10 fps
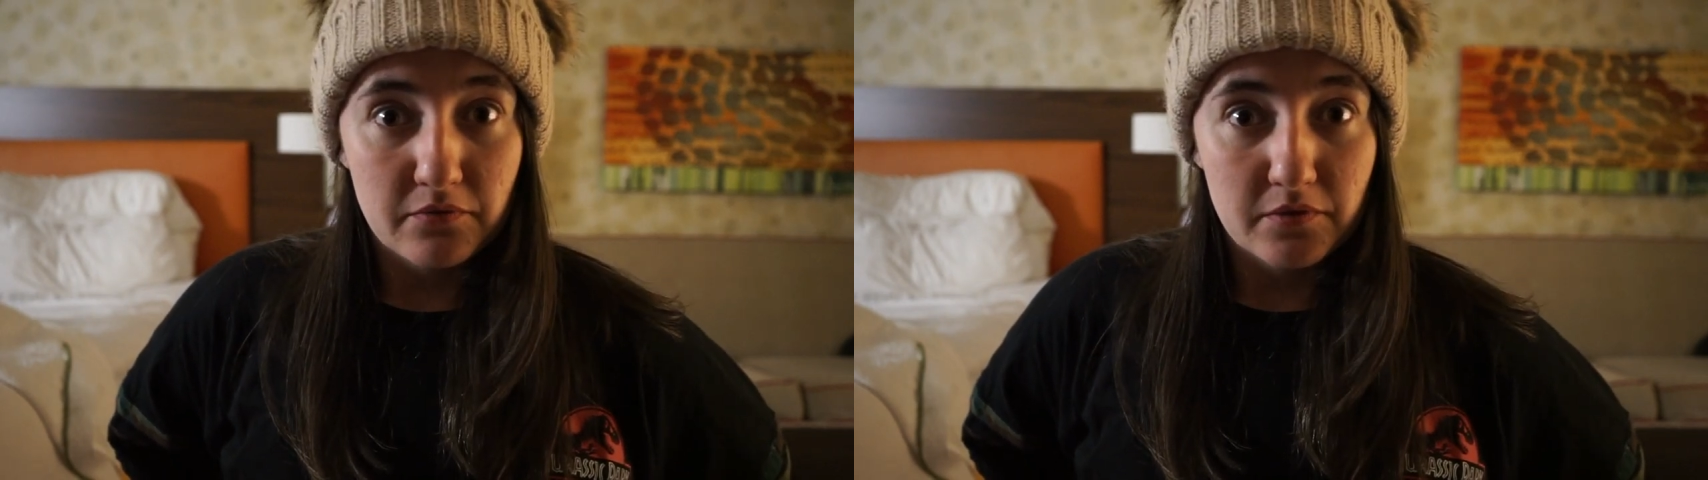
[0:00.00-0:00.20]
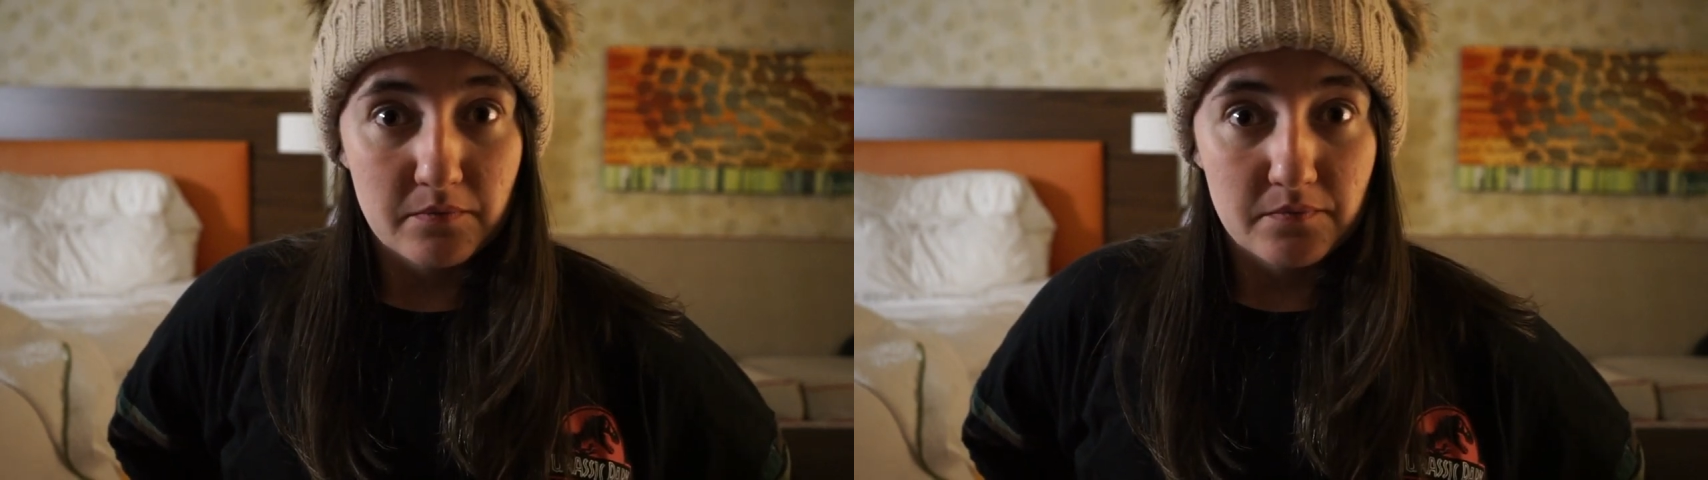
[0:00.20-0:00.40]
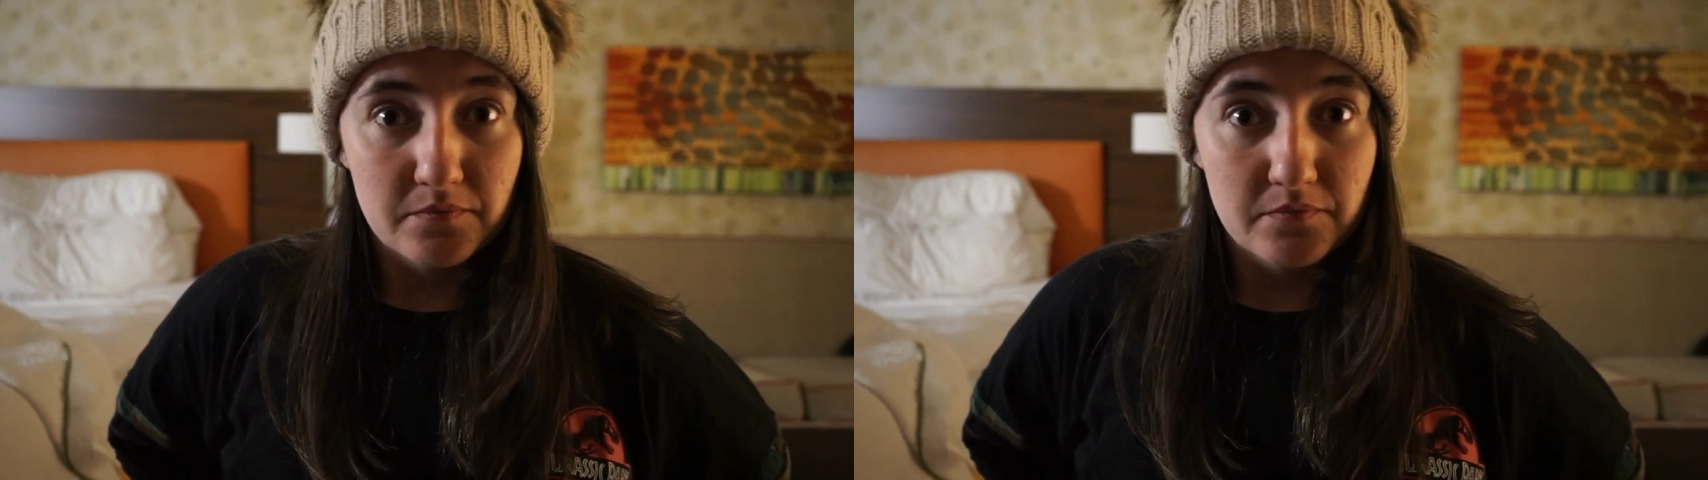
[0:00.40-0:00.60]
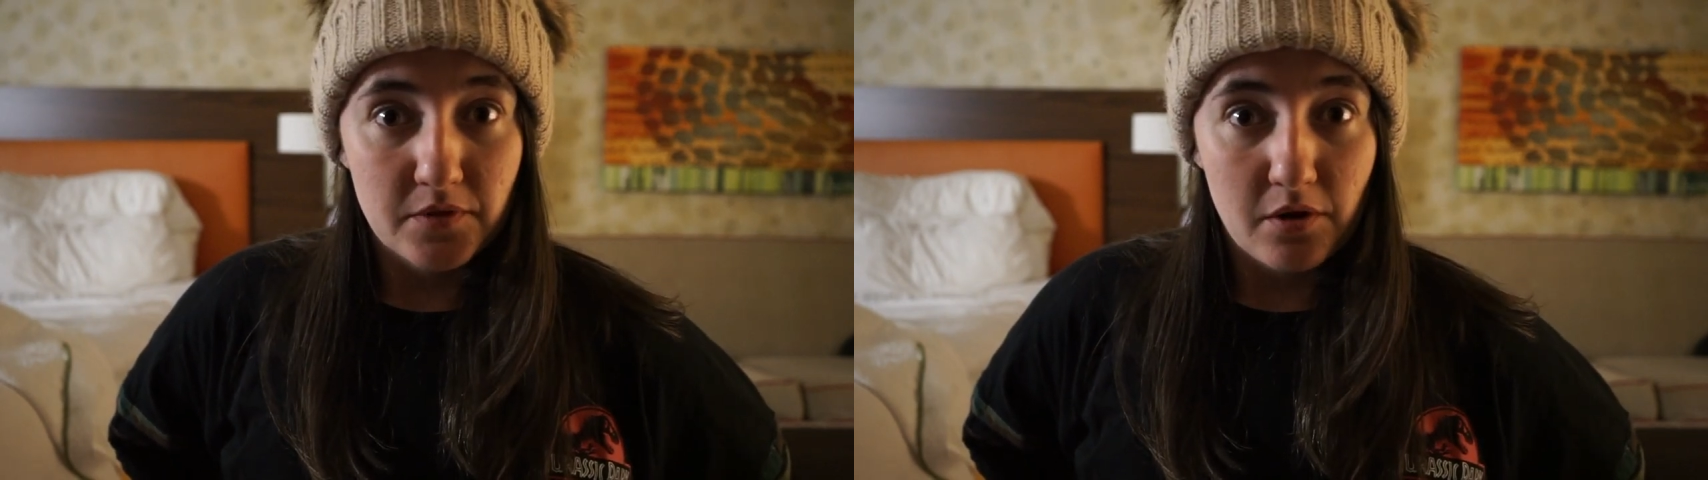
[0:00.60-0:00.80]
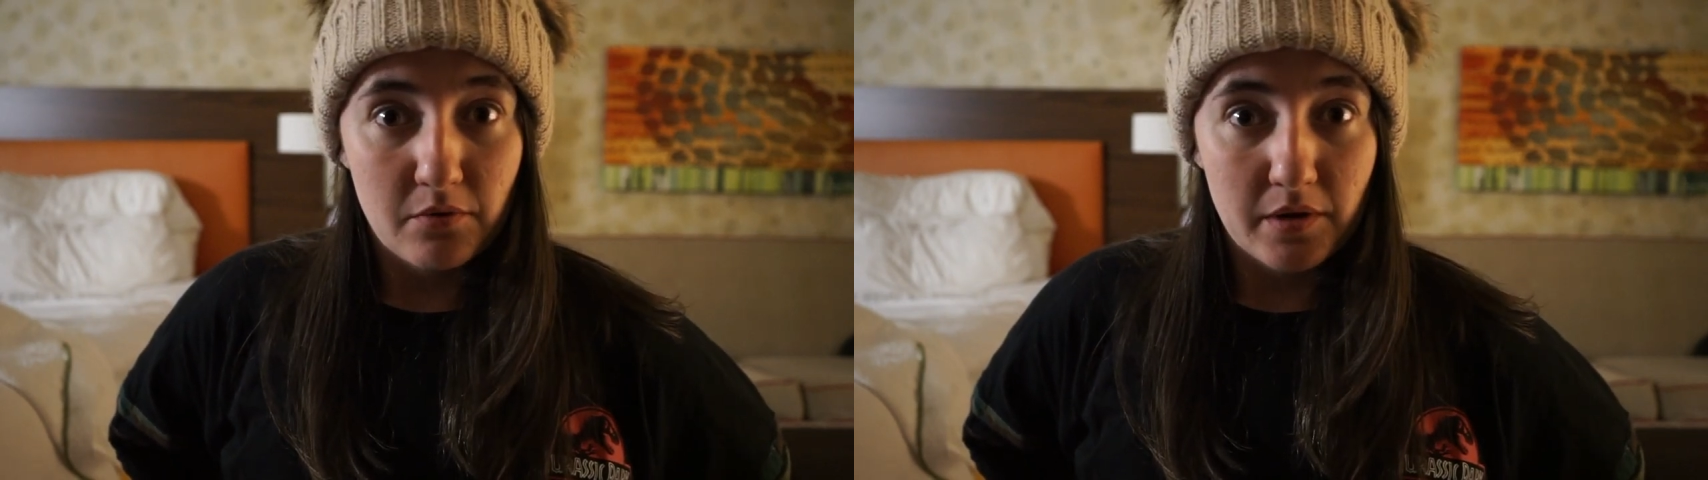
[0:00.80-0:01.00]
from
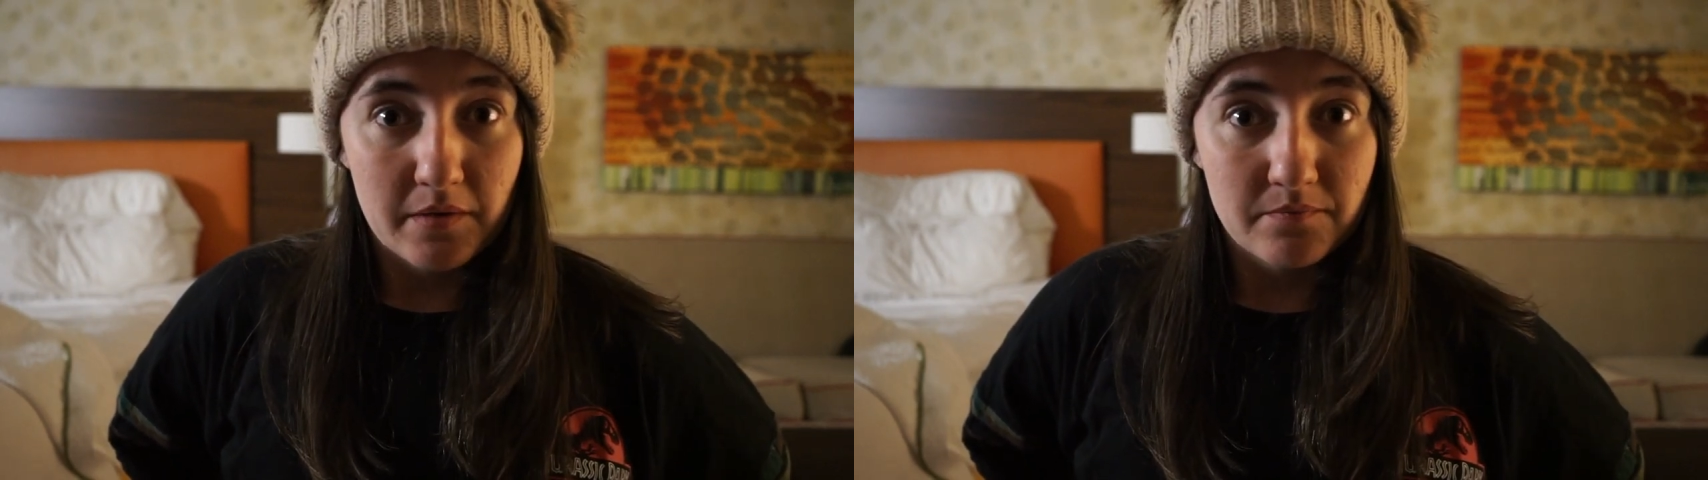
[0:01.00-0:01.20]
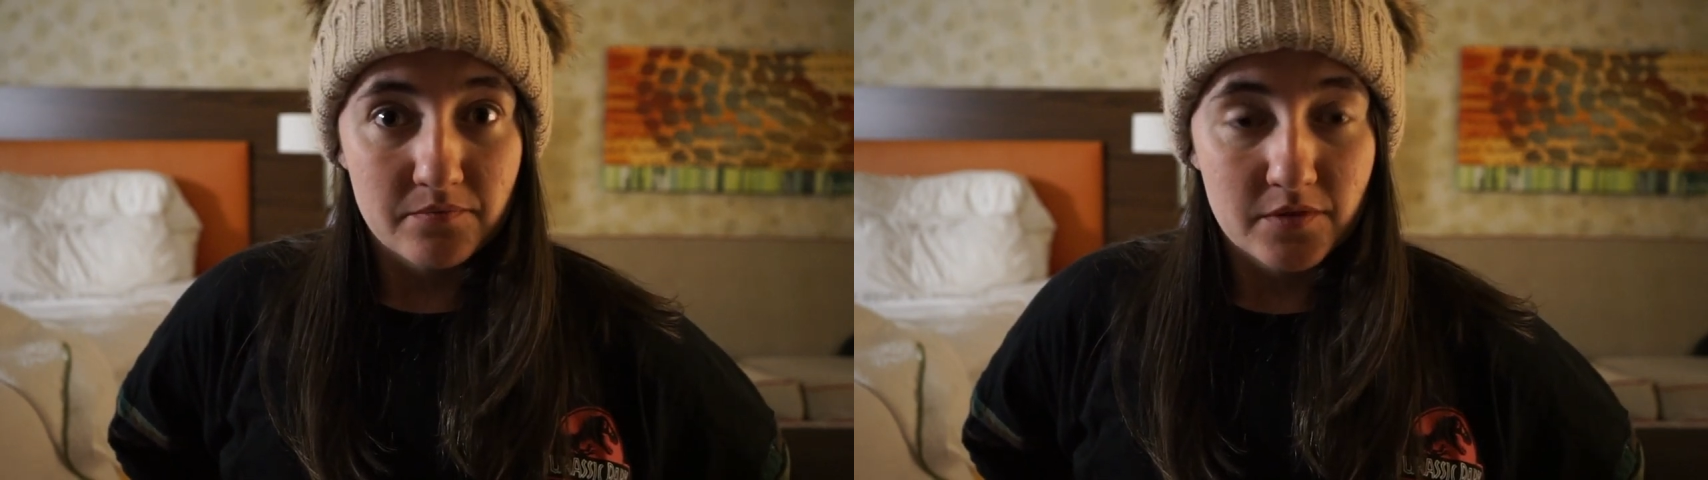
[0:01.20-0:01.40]
the hallway.